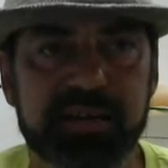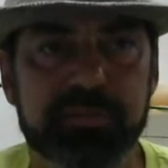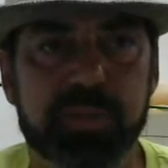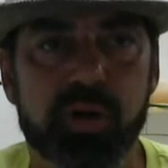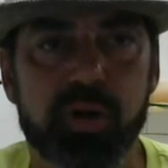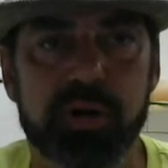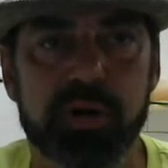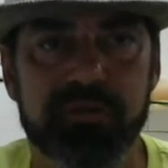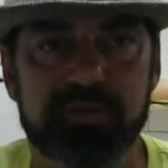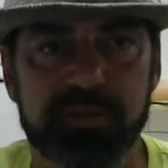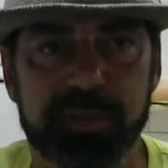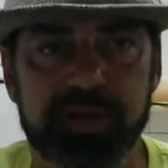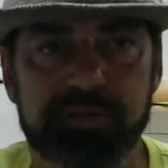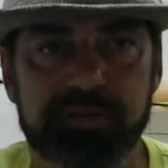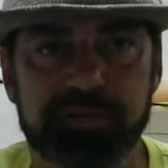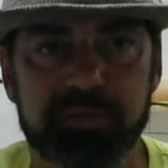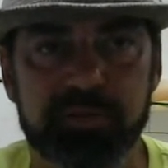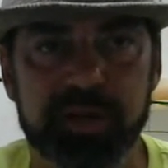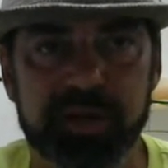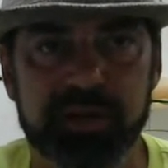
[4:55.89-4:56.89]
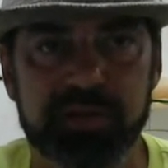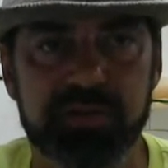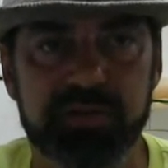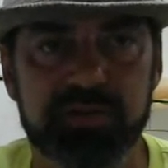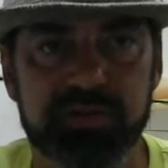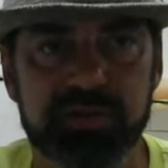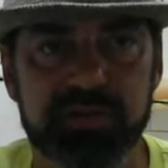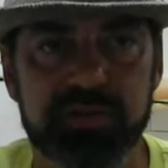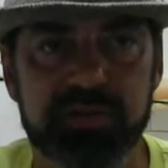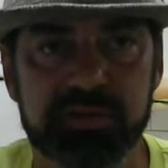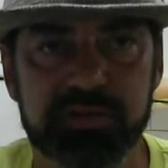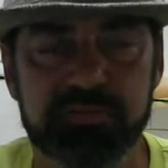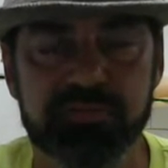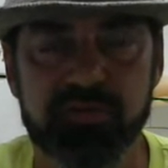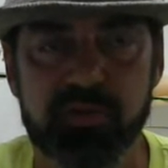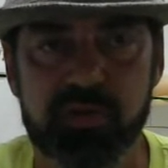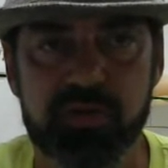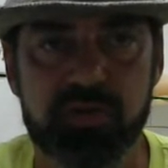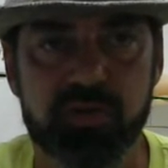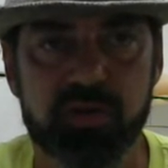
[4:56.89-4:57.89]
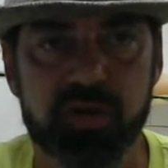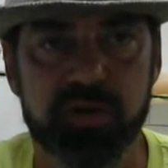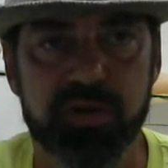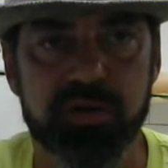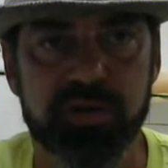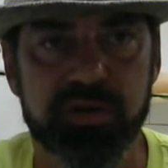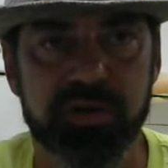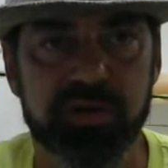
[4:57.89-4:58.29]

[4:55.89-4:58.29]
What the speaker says: apart from everyone else for it to work.